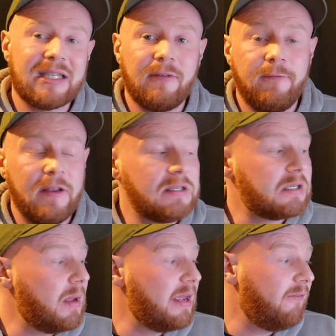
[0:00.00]
Finn
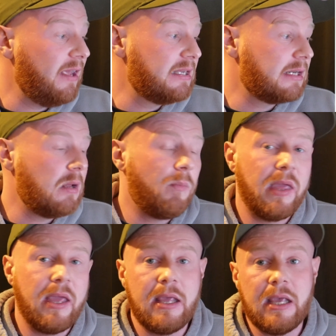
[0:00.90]
Smith is going to
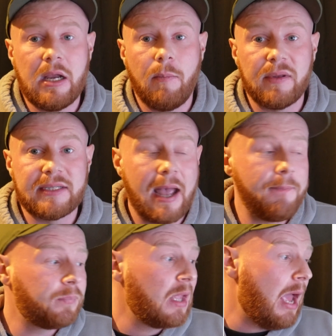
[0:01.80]
be your number
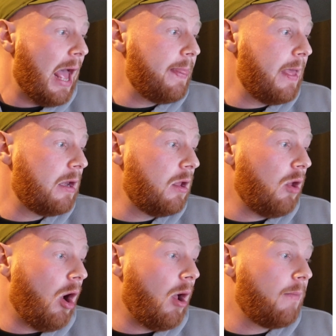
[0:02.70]
10, and then
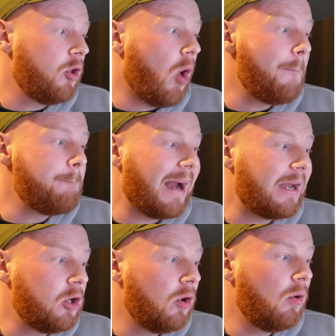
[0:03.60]
you've got
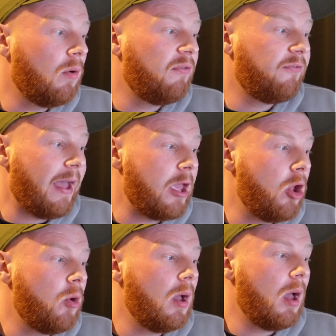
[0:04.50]
Manuel
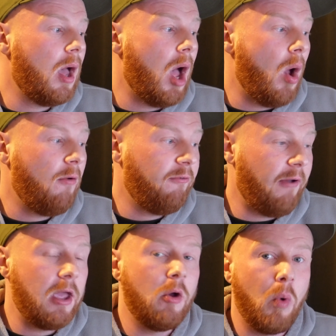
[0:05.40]
Feu
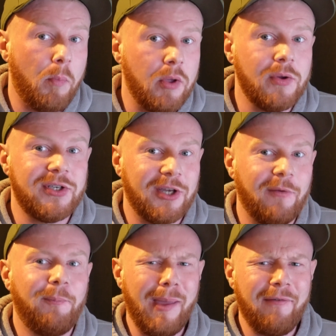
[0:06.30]

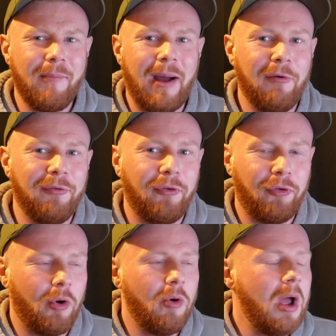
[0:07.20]
Wabusu. Bit of a
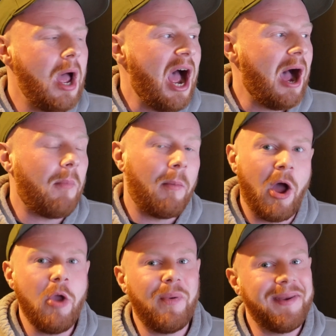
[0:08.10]
mouthful. I'm
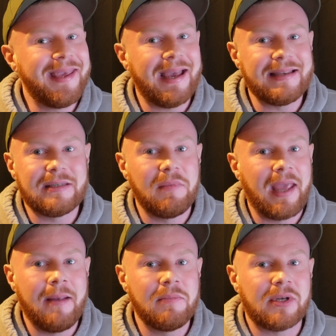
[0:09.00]
hoping he gets some
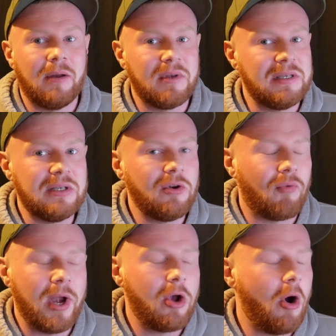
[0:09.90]
game time because he's not
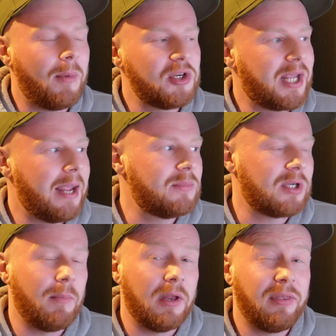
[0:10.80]
really got much game time.